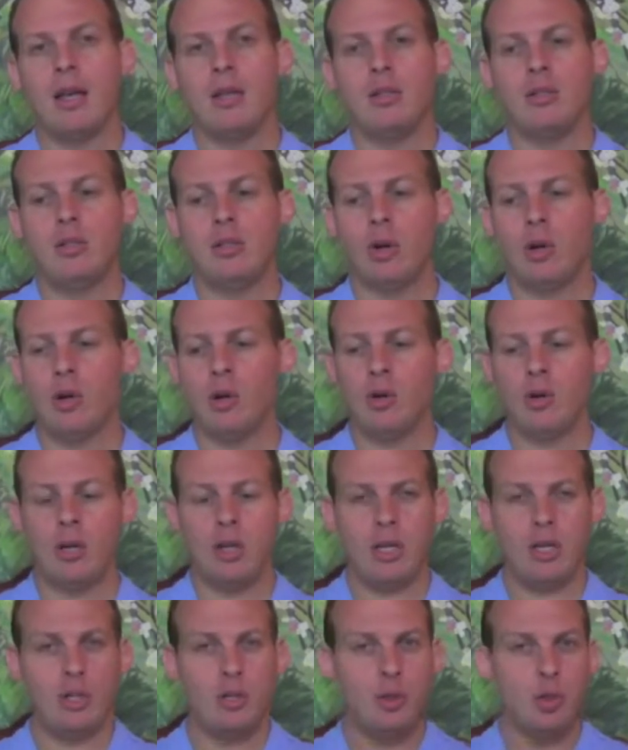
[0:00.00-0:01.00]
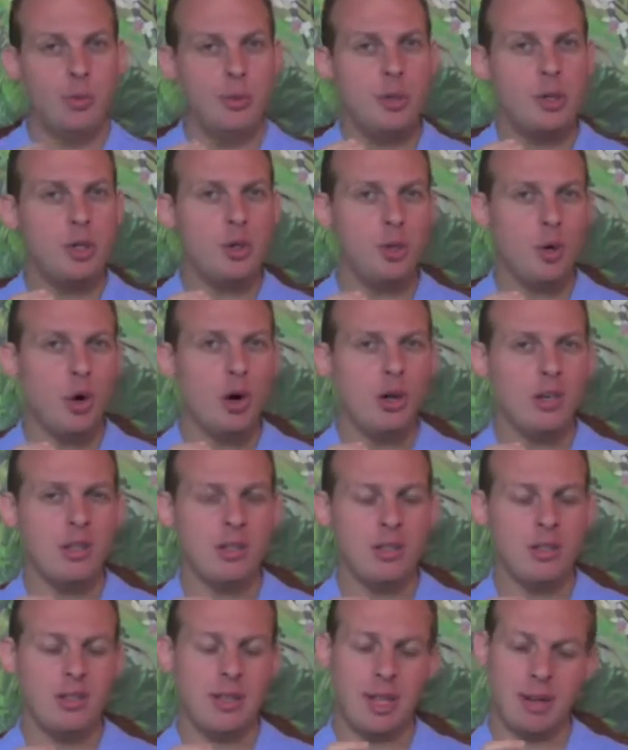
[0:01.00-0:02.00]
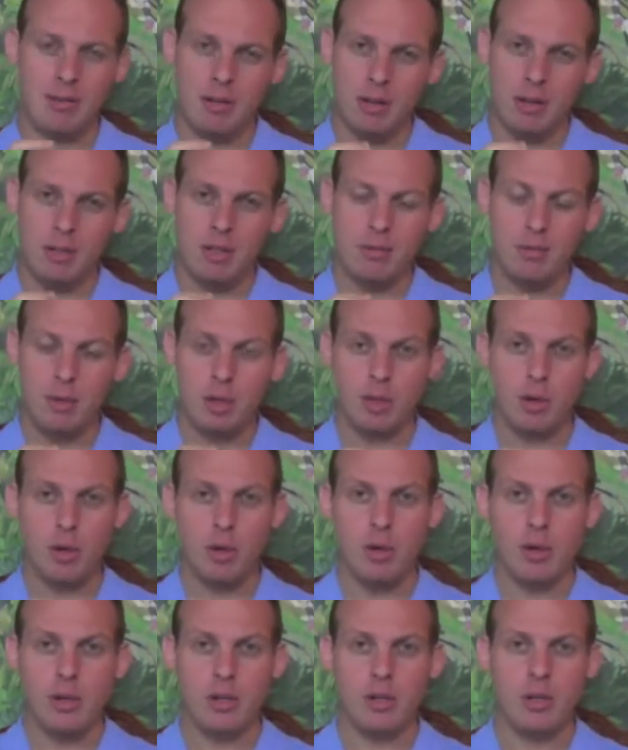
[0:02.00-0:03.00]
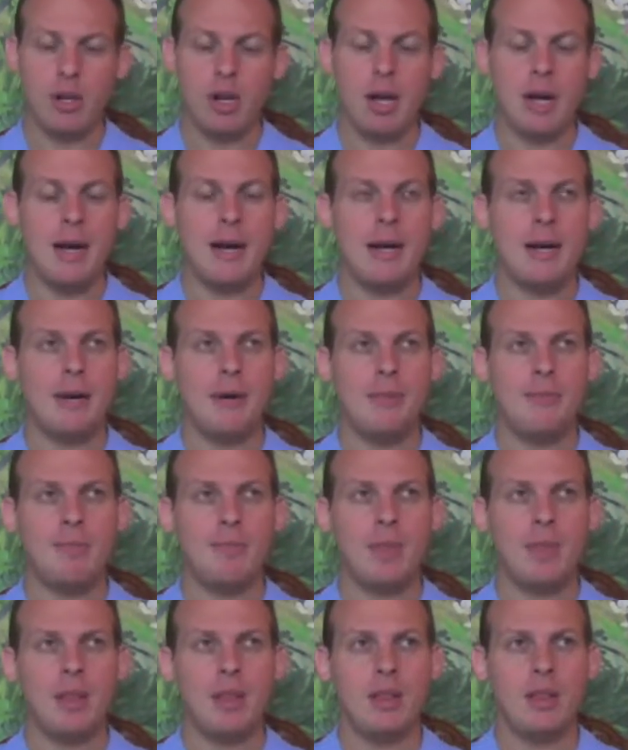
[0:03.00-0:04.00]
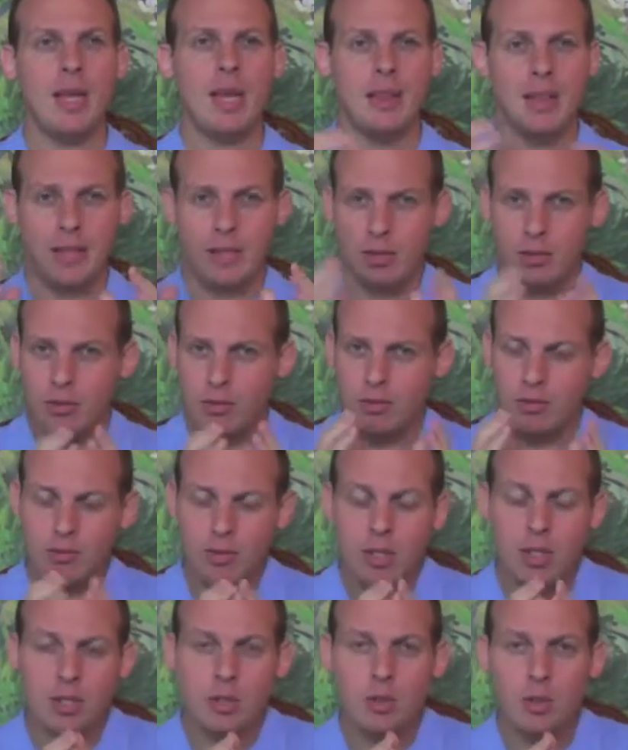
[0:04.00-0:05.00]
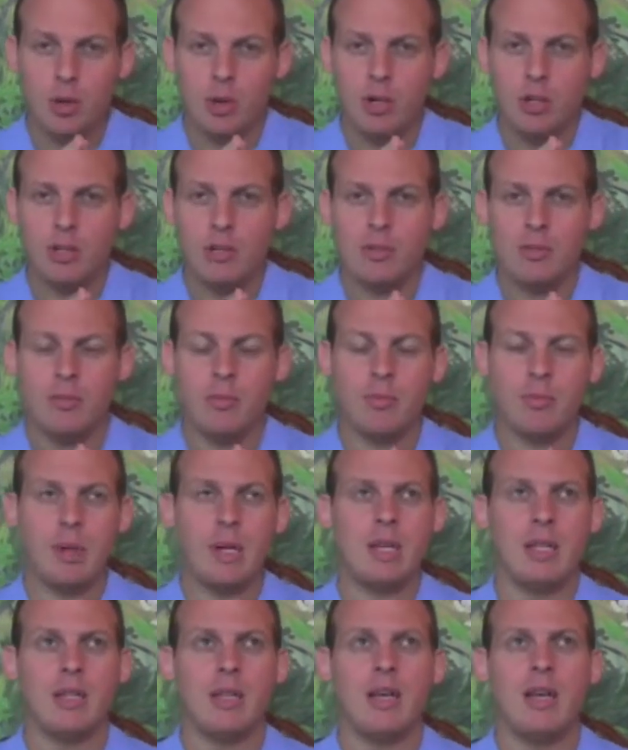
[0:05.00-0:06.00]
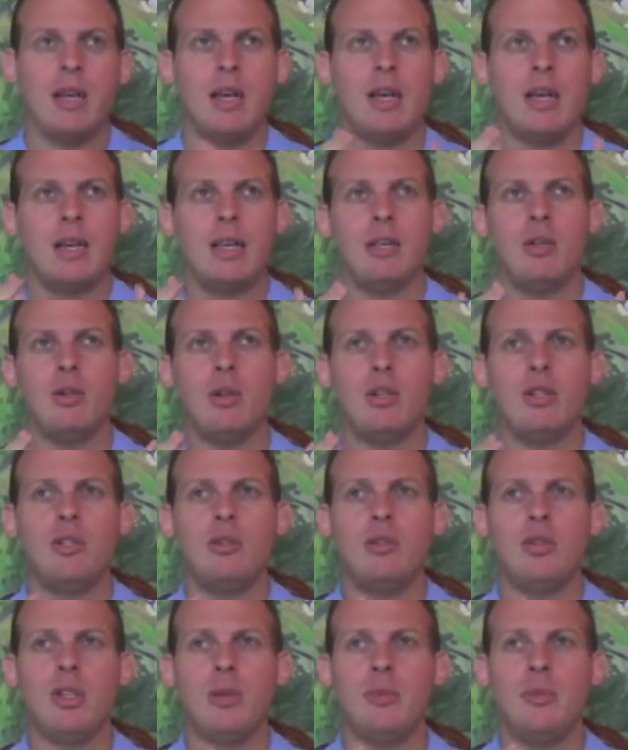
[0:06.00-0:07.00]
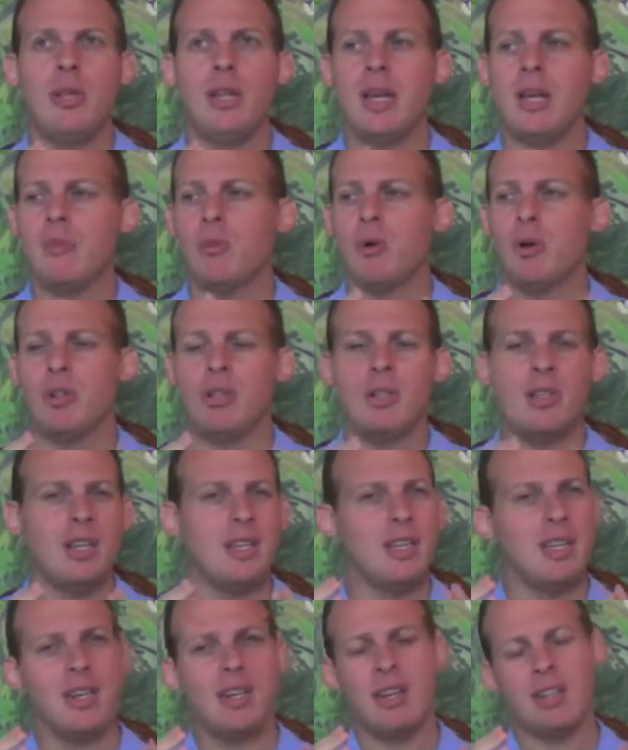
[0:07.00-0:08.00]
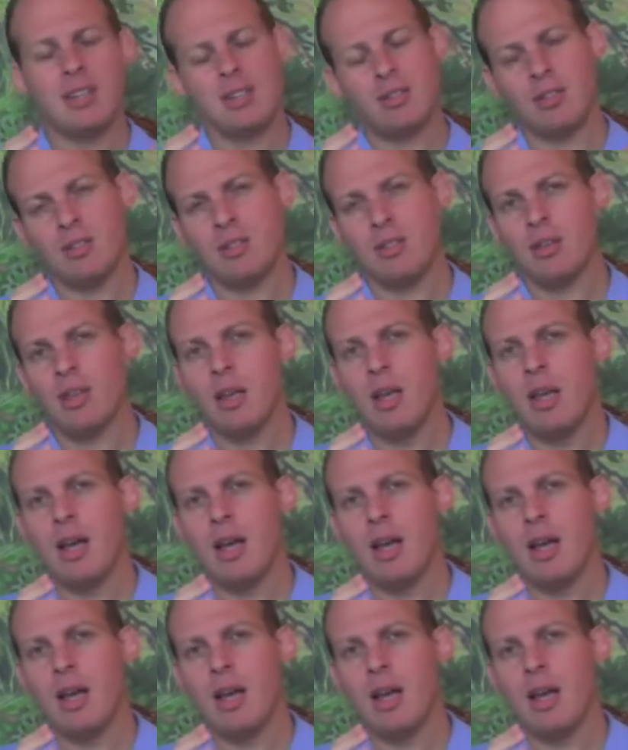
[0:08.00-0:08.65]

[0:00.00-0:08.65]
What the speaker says: So it should be short, like relatively short, not like really short, but you know it shouldn't be like more than 10 characters,